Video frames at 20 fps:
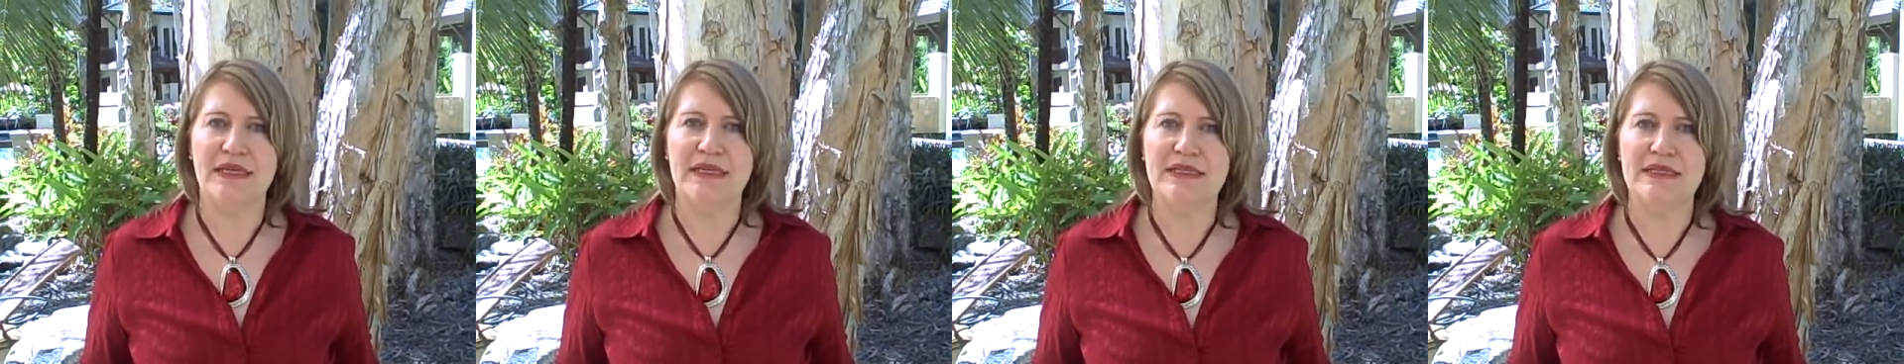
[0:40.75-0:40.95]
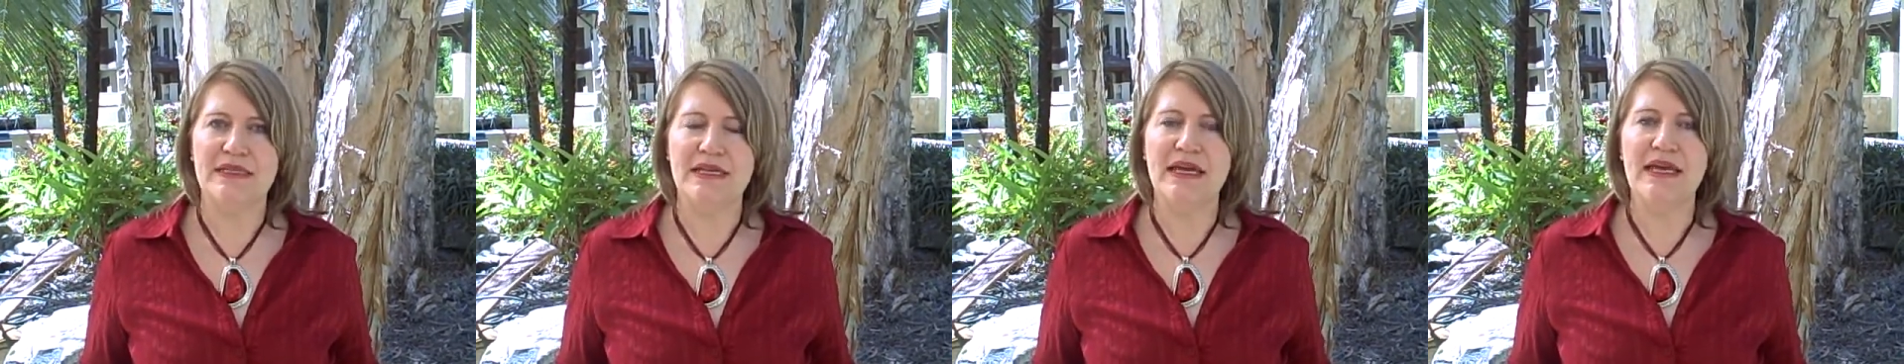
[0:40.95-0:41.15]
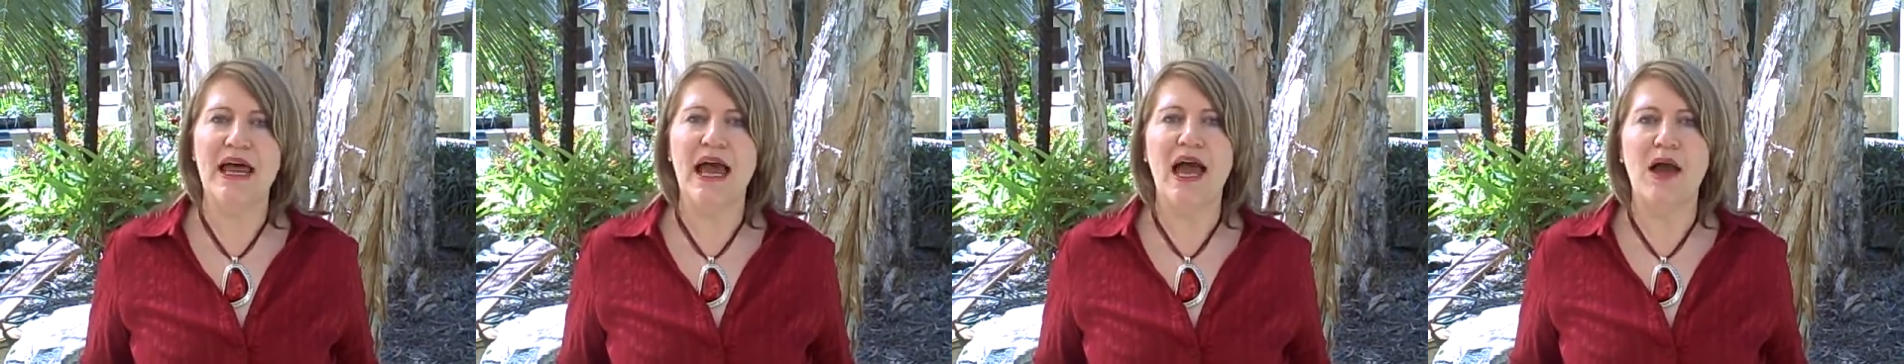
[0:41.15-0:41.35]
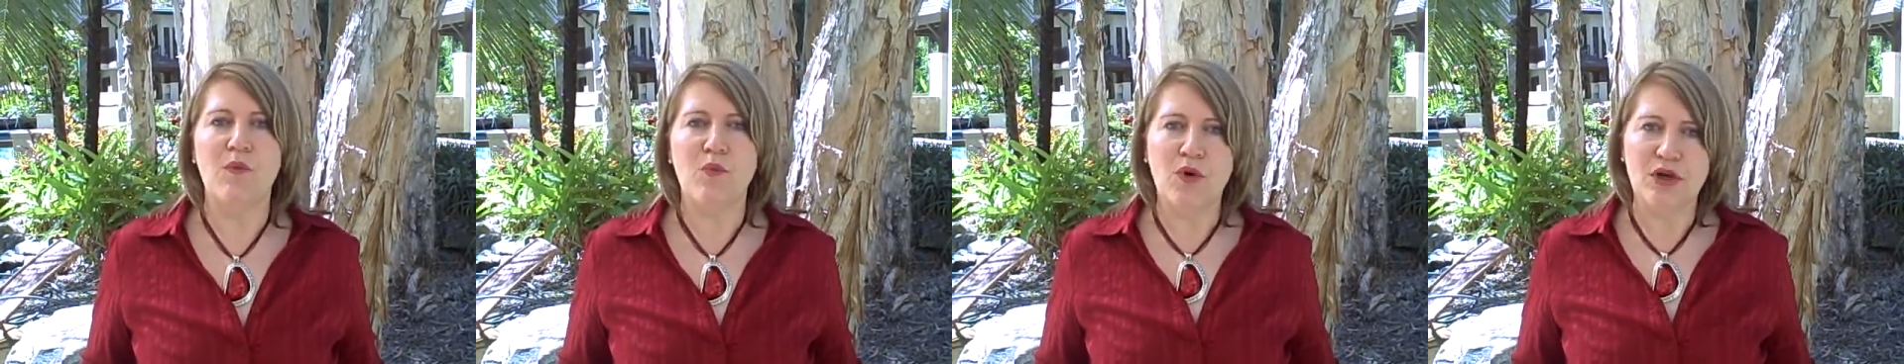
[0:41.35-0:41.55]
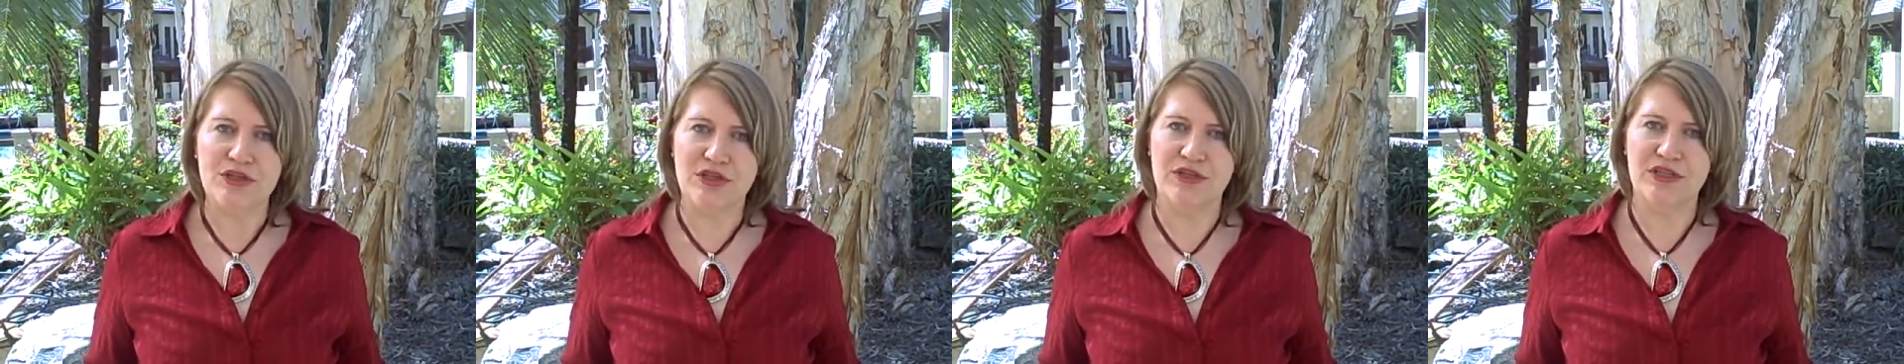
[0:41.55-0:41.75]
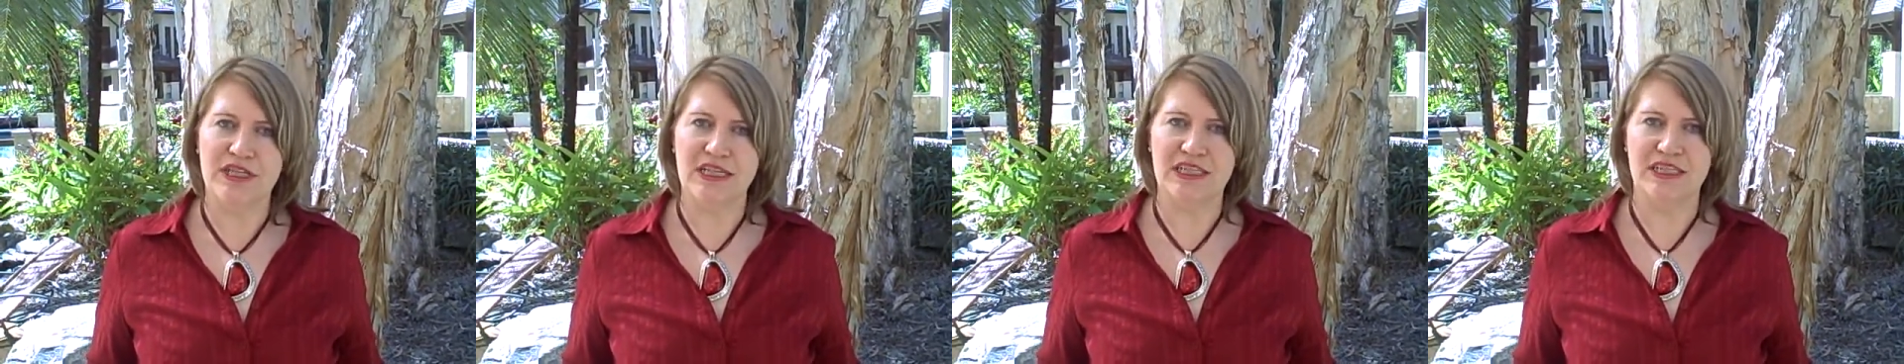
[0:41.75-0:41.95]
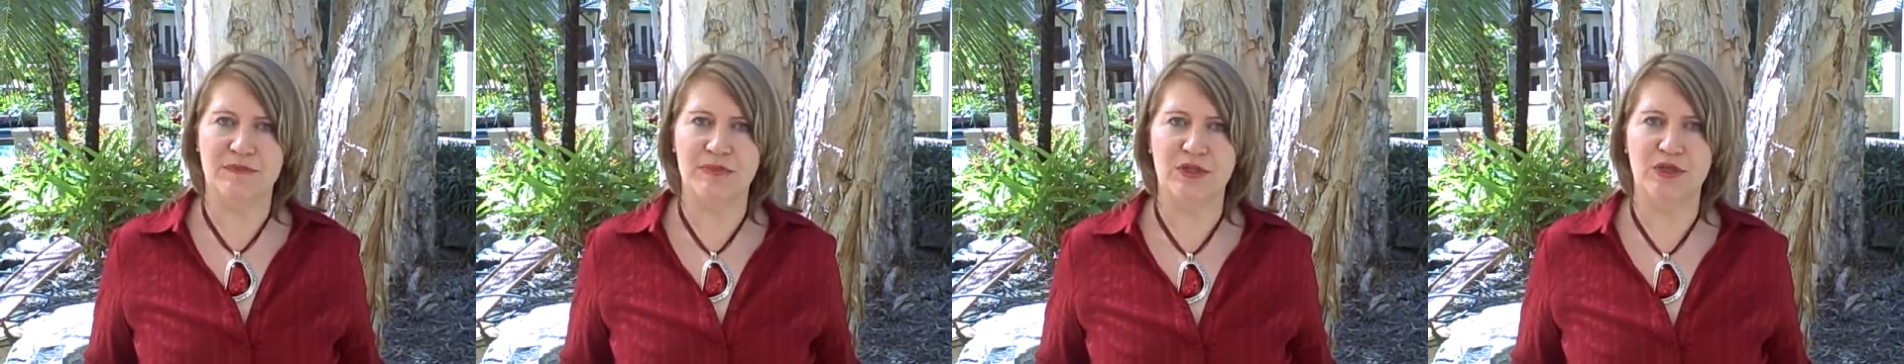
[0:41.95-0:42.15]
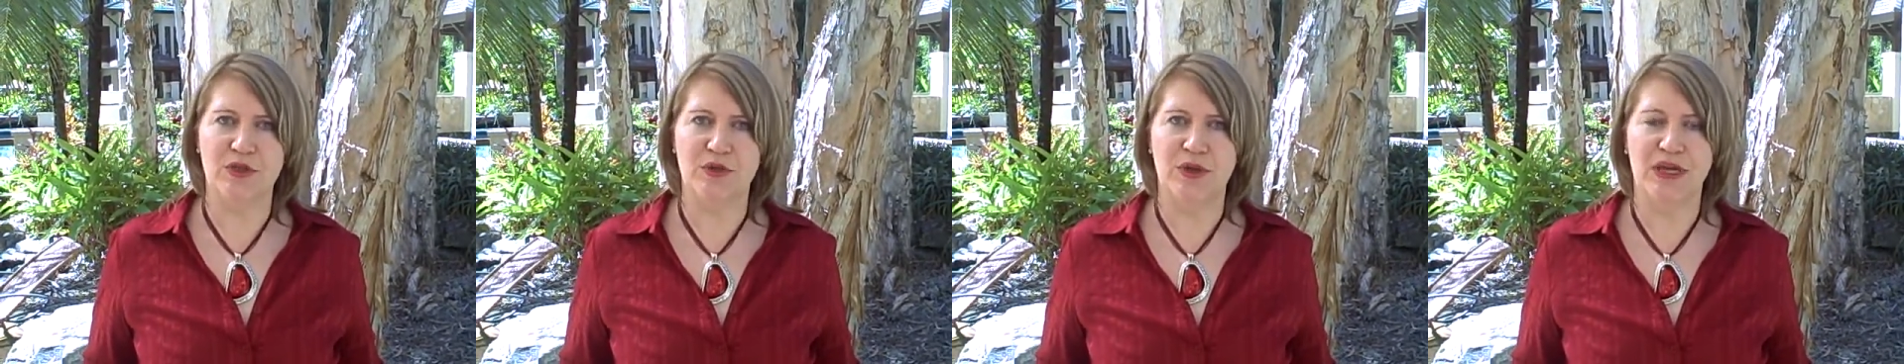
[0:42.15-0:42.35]
internet and what you need to
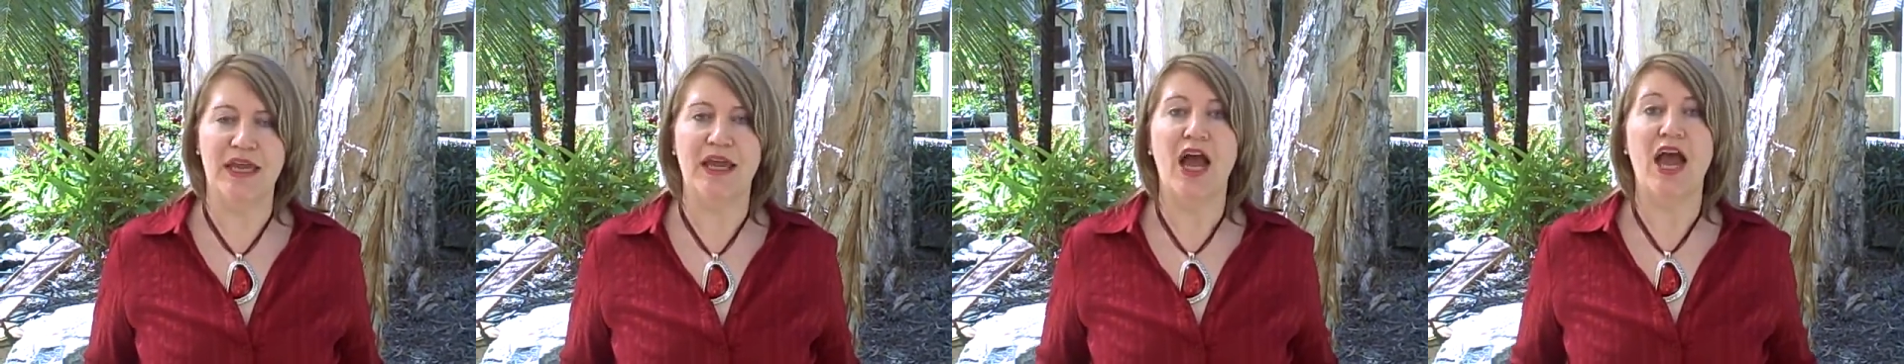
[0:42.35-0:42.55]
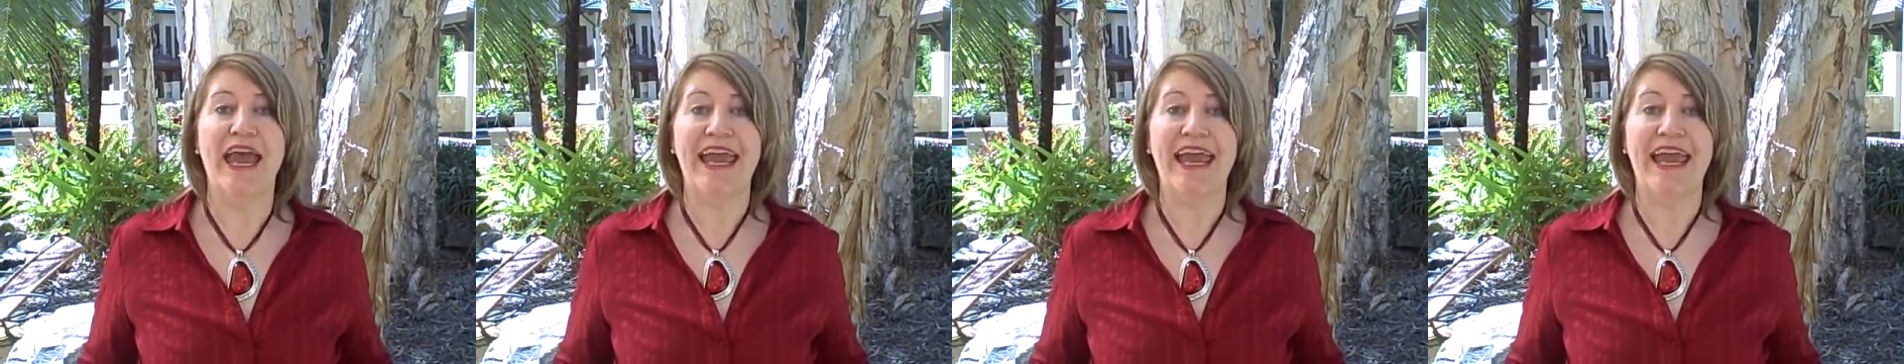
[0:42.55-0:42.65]
be doing